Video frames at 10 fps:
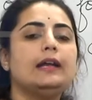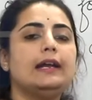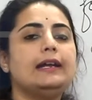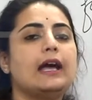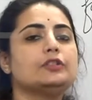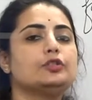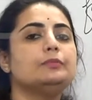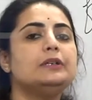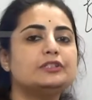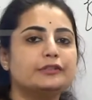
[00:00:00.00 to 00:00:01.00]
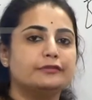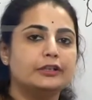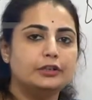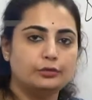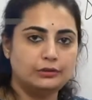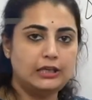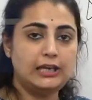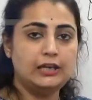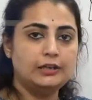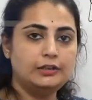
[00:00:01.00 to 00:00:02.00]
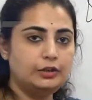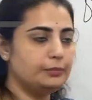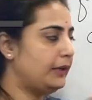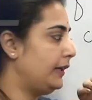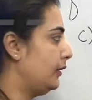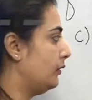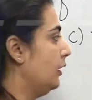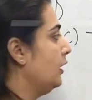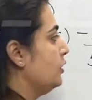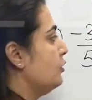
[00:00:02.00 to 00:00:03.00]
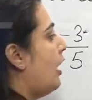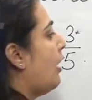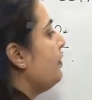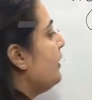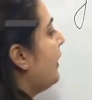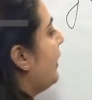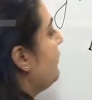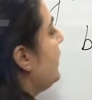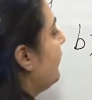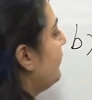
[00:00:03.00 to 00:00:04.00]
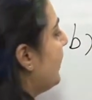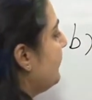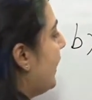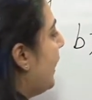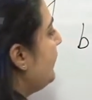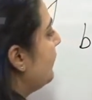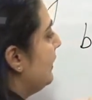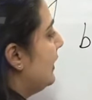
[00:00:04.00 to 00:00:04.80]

It has to be shifted to the numerator. So how we have done that?